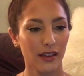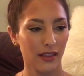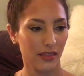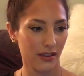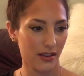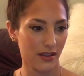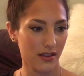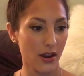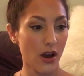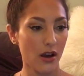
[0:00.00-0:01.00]
And
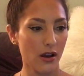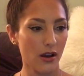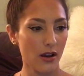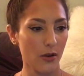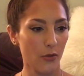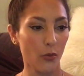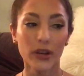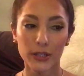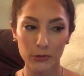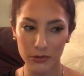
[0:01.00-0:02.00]
then,
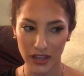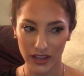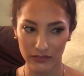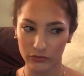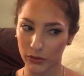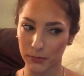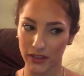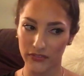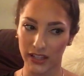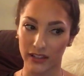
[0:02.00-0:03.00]
what do you gain from
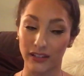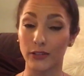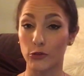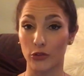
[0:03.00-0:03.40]
living an